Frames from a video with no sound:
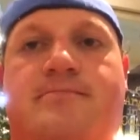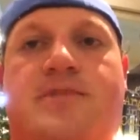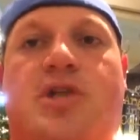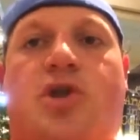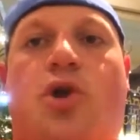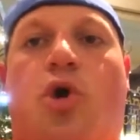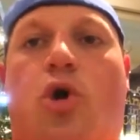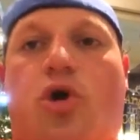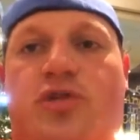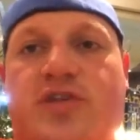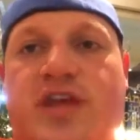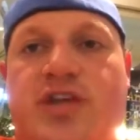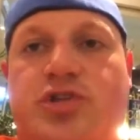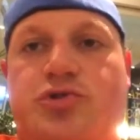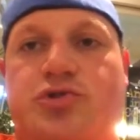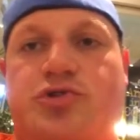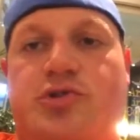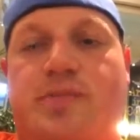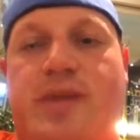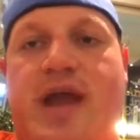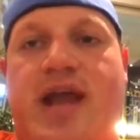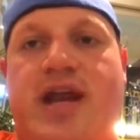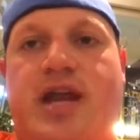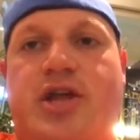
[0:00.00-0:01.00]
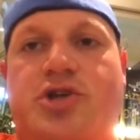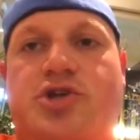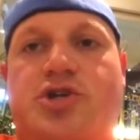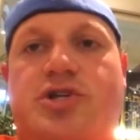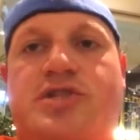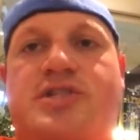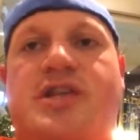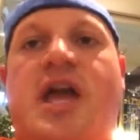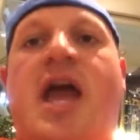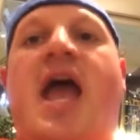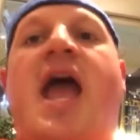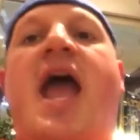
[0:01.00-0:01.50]
The northeast was the main
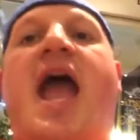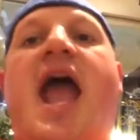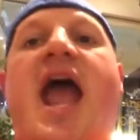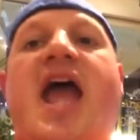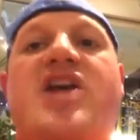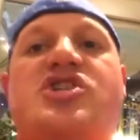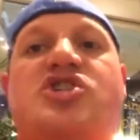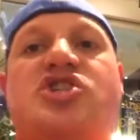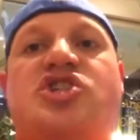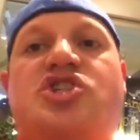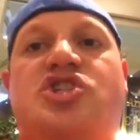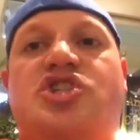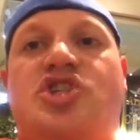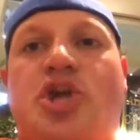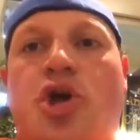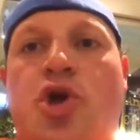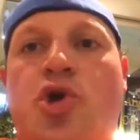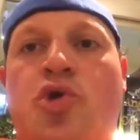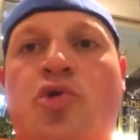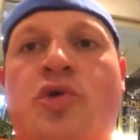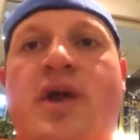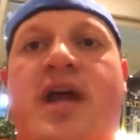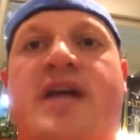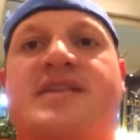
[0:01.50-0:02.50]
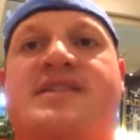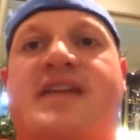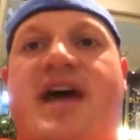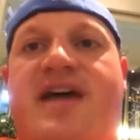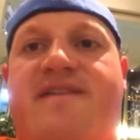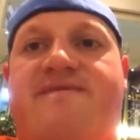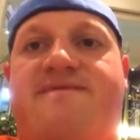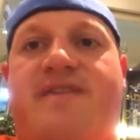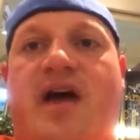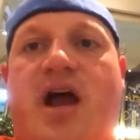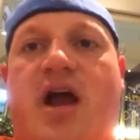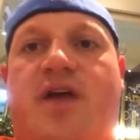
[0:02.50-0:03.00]
entrance. As soon as
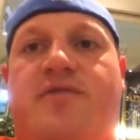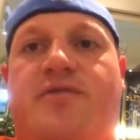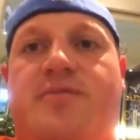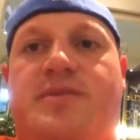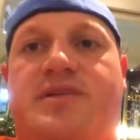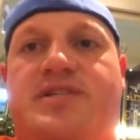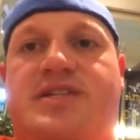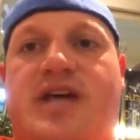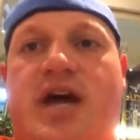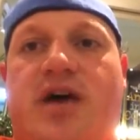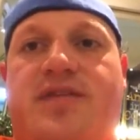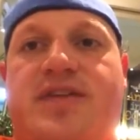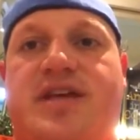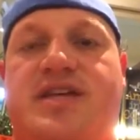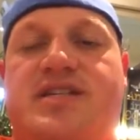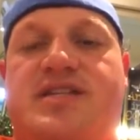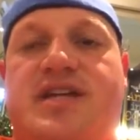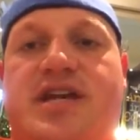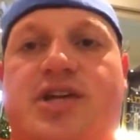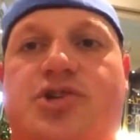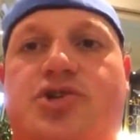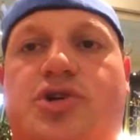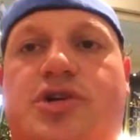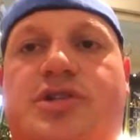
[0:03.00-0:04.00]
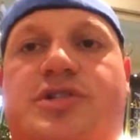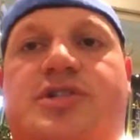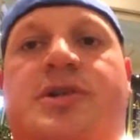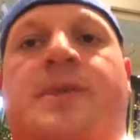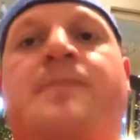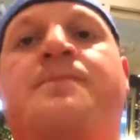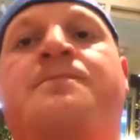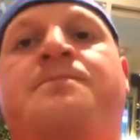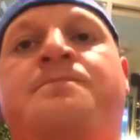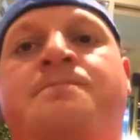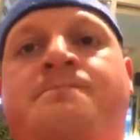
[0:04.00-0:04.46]
they fired from the southeast entrance,